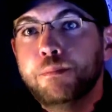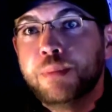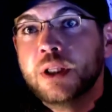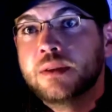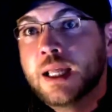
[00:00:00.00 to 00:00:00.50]

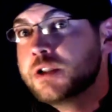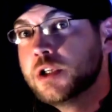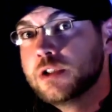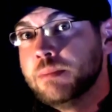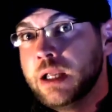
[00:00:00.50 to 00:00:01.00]
But that's
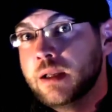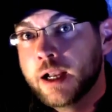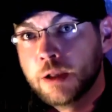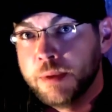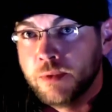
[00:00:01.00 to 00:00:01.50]
just me. I
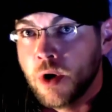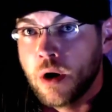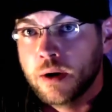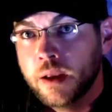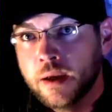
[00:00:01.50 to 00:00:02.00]
could be
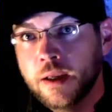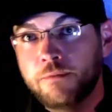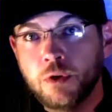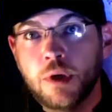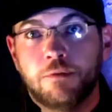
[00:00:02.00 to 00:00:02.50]
wrong.
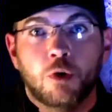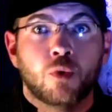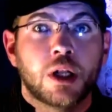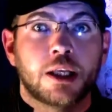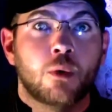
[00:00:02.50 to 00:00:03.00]
If you
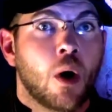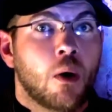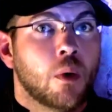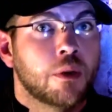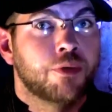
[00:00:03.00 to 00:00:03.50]
really
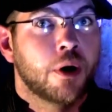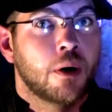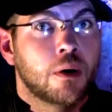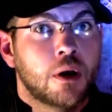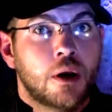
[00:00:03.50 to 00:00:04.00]
want one
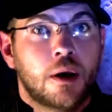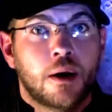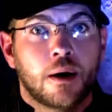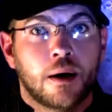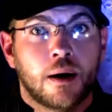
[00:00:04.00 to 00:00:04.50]
though,
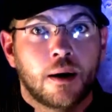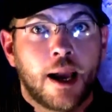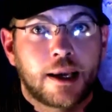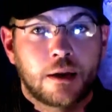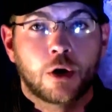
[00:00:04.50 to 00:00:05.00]

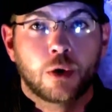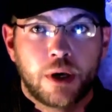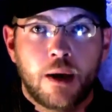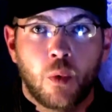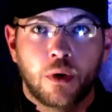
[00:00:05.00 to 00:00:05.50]
I can
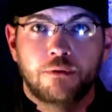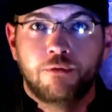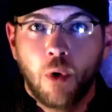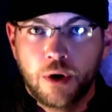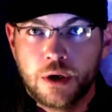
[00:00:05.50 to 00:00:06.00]
create one
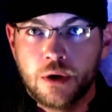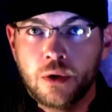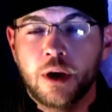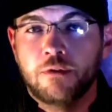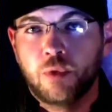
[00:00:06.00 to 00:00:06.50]
for
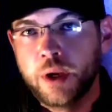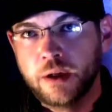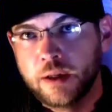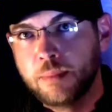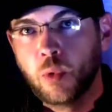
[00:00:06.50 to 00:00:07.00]
you if we
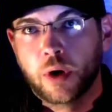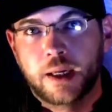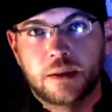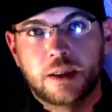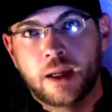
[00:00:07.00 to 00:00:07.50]
end up
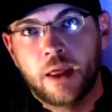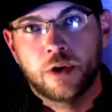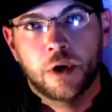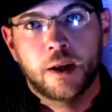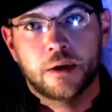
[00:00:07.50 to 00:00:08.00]
working
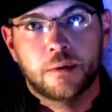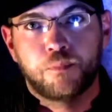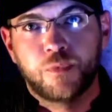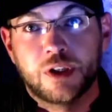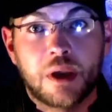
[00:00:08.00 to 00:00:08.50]
together on a
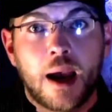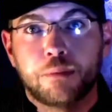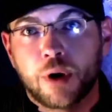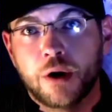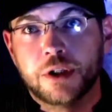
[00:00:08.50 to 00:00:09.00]

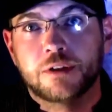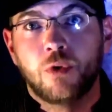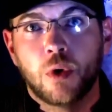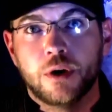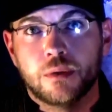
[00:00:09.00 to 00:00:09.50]
design project
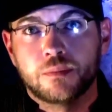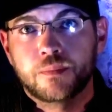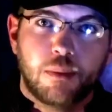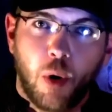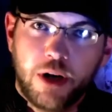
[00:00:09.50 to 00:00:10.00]
for you.
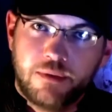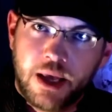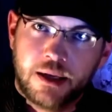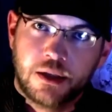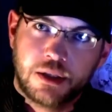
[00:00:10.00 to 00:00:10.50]
The point of
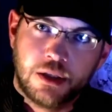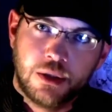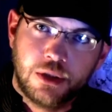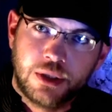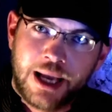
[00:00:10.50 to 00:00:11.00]
that is
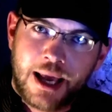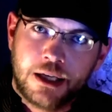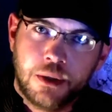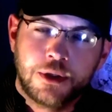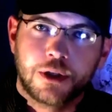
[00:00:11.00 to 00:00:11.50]
you got
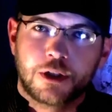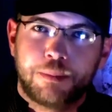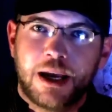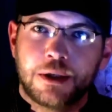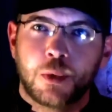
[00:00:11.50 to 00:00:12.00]
to use your
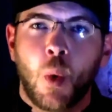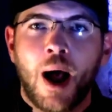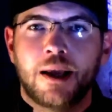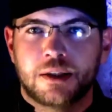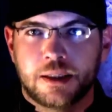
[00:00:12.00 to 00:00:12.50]
space
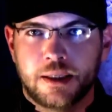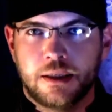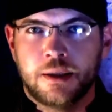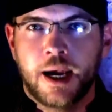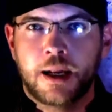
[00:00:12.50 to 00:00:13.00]
wisely.
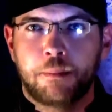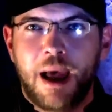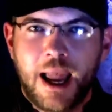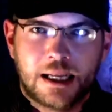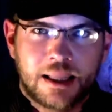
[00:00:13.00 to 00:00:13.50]
You got to
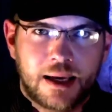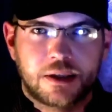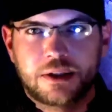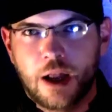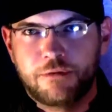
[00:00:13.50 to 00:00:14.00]
pack a lot of
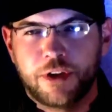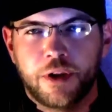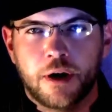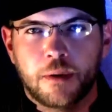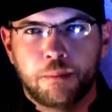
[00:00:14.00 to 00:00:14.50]
stuff in
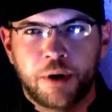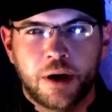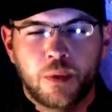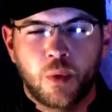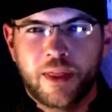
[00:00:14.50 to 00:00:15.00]
there,
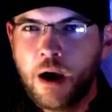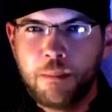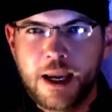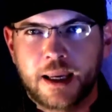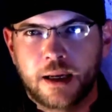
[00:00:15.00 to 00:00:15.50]
but
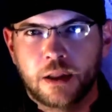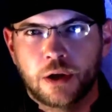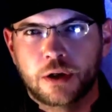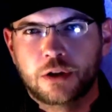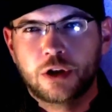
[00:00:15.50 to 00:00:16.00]
without making it
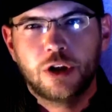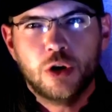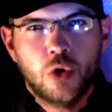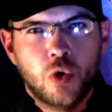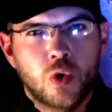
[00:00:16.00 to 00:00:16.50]
look
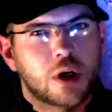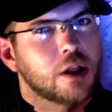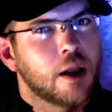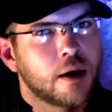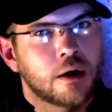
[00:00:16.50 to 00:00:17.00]
too
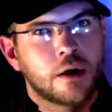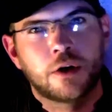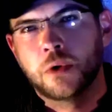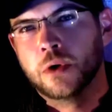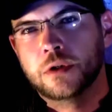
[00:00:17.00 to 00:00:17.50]

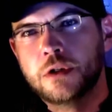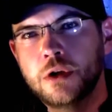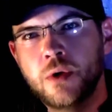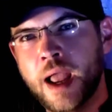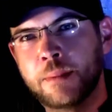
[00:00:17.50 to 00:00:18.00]
cluttered or
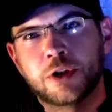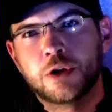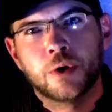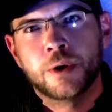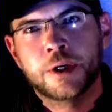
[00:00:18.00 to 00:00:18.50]
too
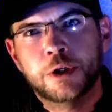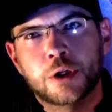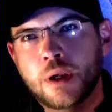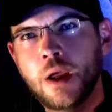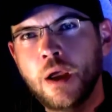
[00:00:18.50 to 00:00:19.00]

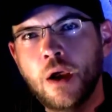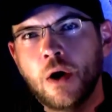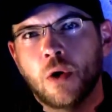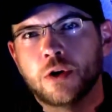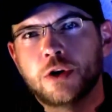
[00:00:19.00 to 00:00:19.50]
amateurish
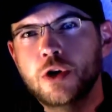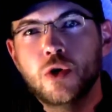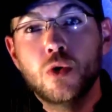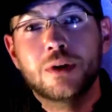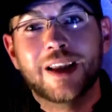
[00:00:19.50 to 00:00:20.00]
or
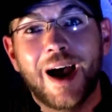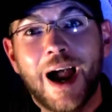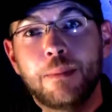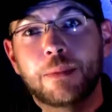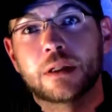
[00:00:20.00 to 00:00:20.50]
too
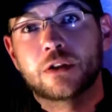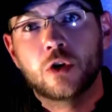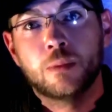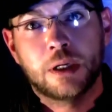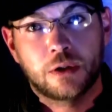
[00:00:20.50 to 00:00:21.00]
time
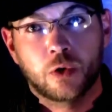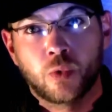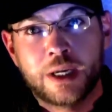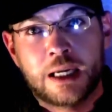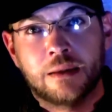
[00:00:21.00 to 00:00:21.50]
consuming to
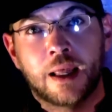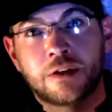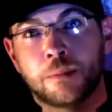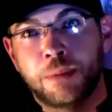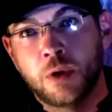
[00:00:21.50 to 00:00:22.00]
read.
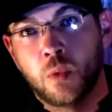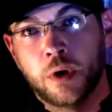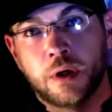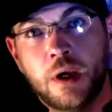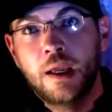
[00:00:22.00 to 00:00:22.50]
That's a big one.